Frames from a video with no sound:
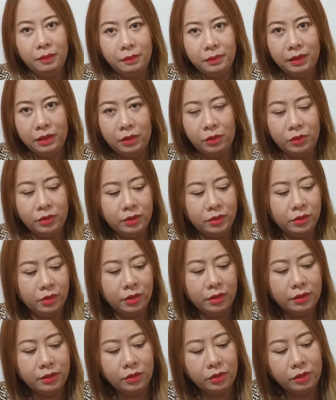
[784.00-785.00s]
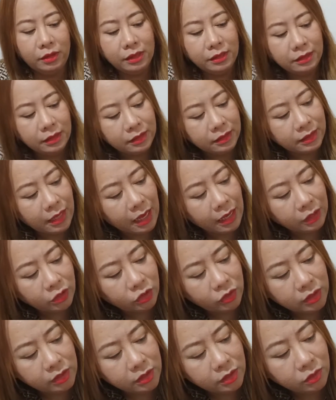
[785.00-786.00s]
and closer. So this is
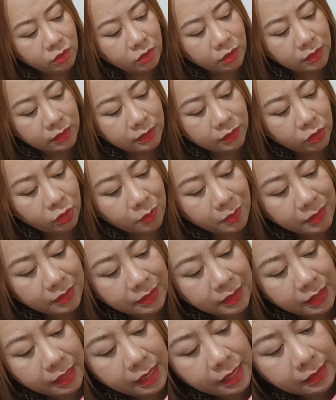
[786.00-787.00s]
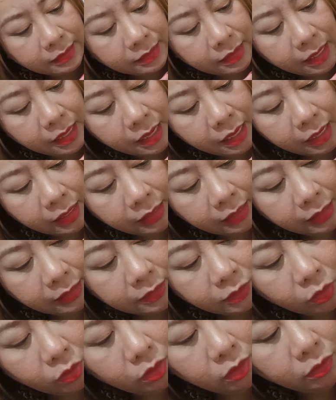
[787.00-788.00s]
actually the Google services.
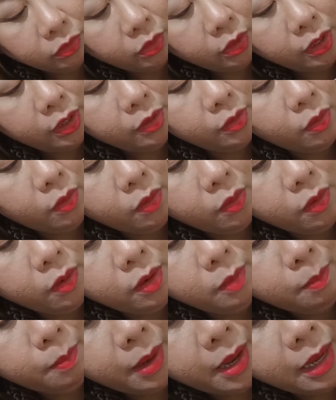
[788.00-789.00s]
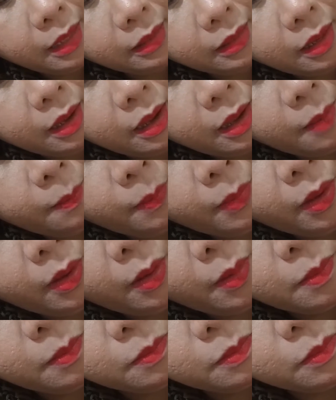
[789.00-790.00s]
It's all turned on, backup
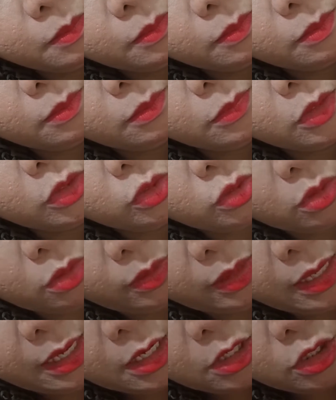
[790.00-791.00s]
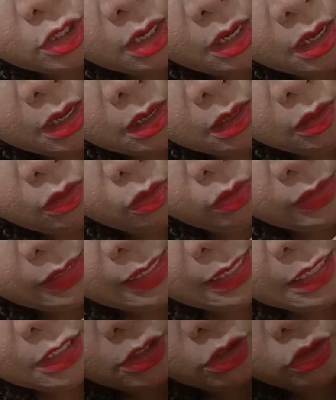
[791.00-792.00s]
storage,
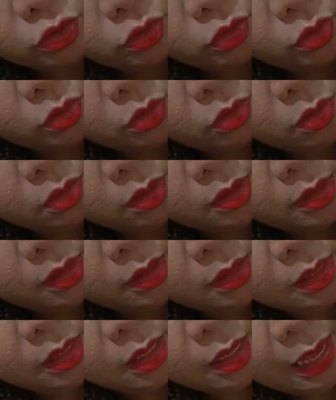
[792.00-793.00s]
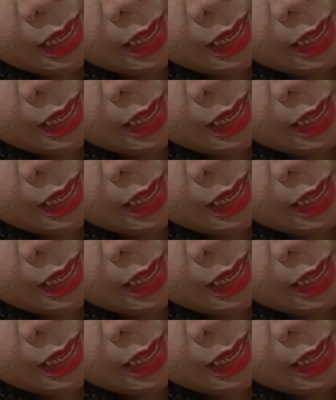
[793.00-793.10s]
location,